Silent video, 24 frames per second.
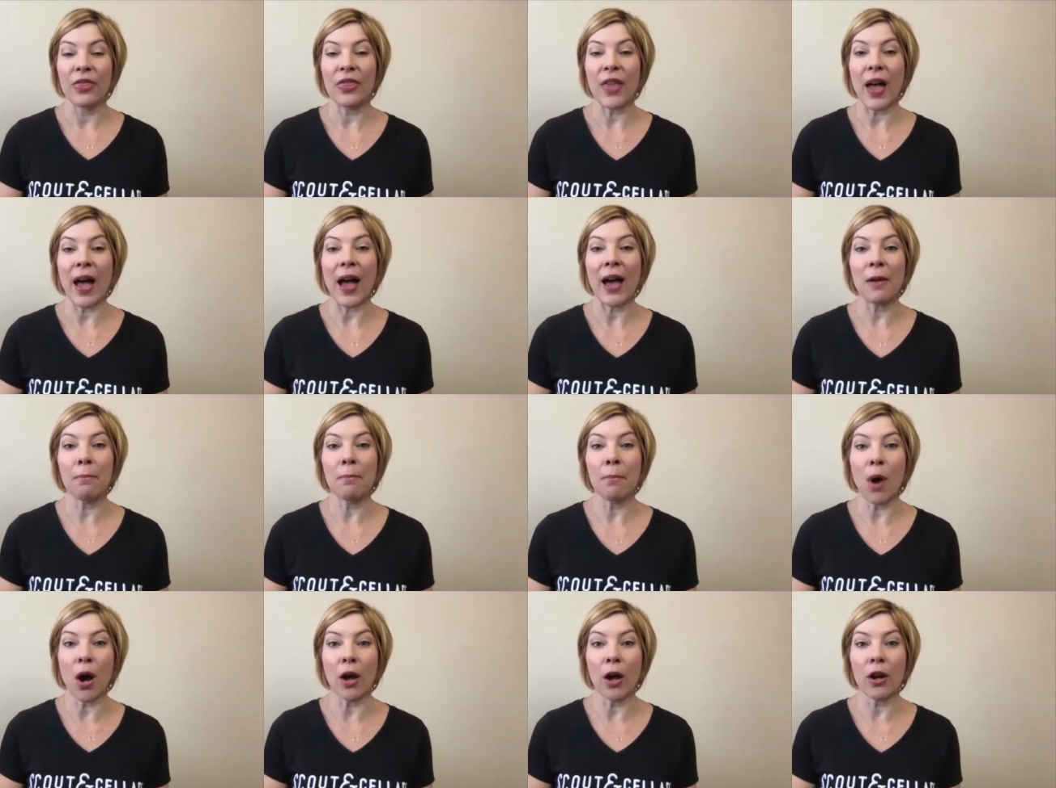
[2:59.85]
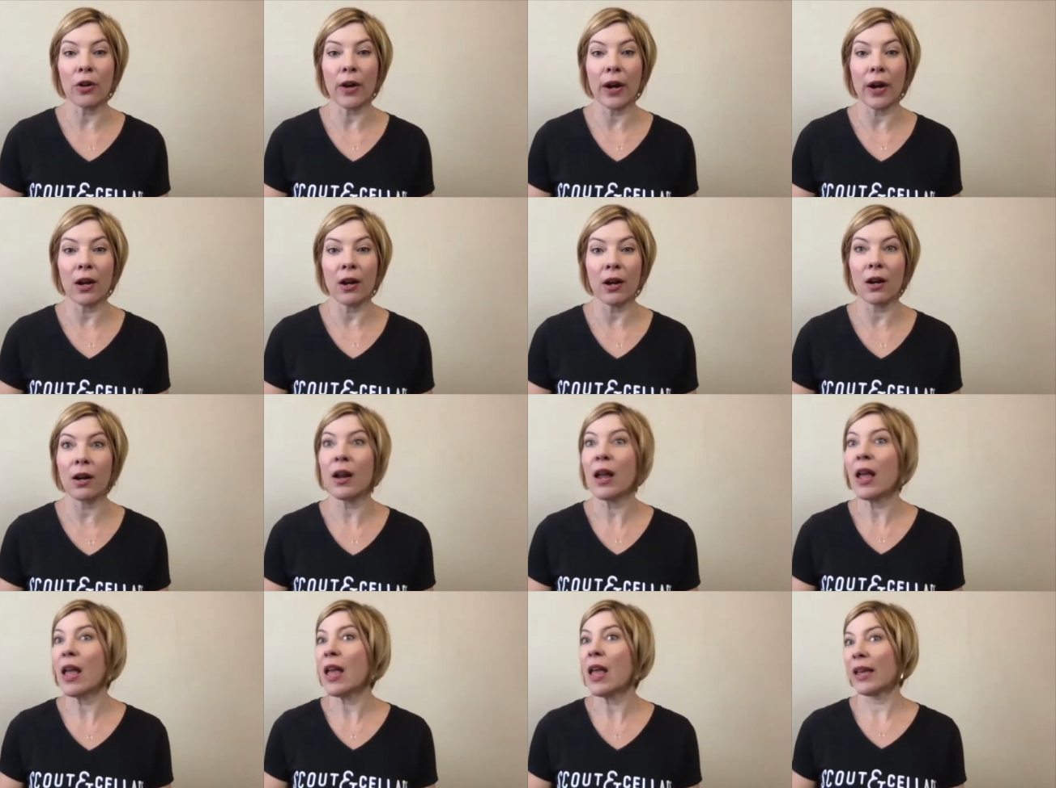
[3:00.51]
That
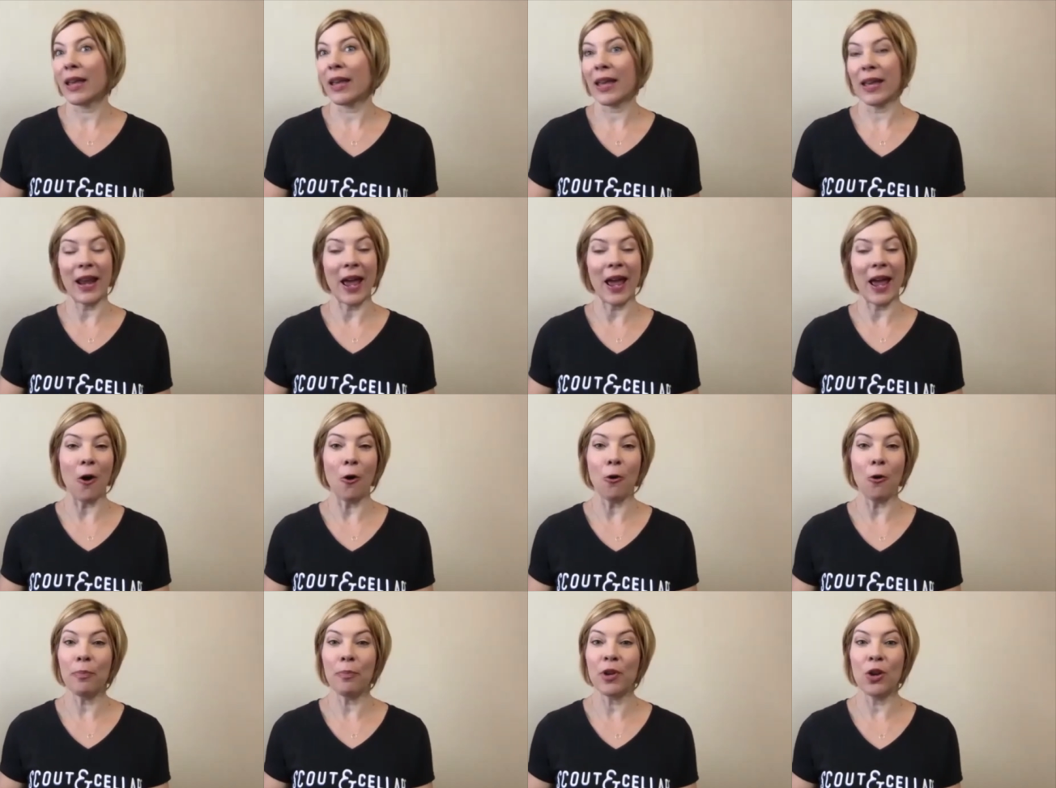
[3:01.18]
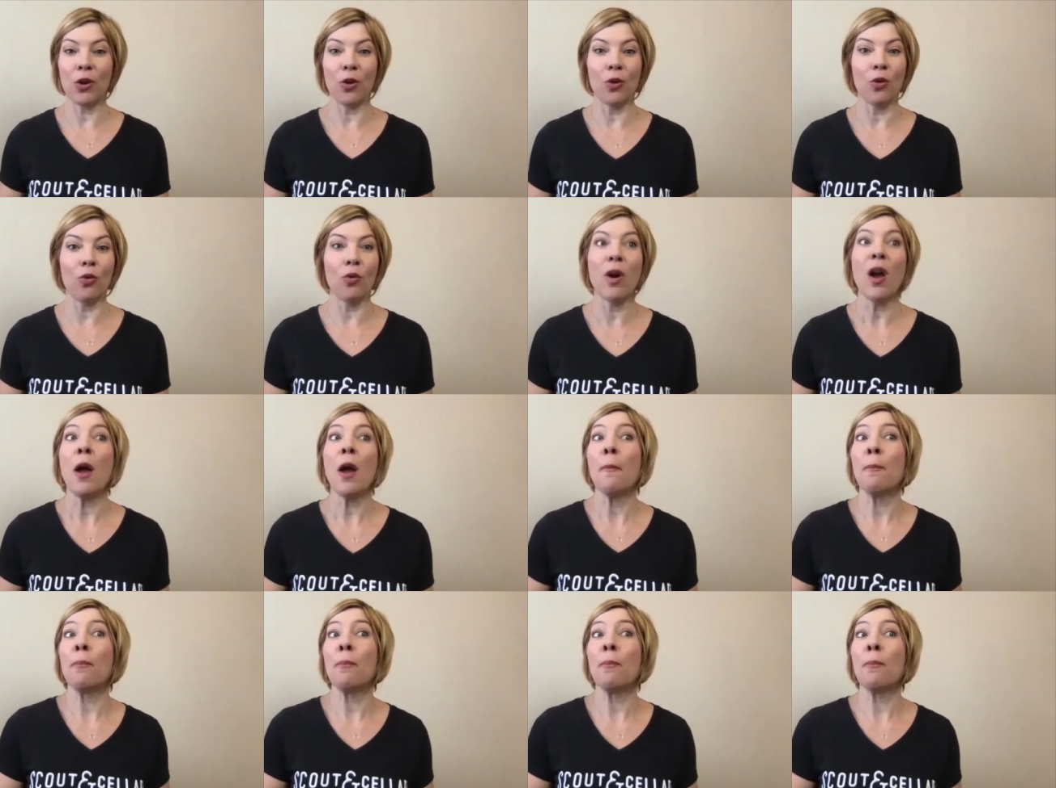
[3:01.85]
moderator can help you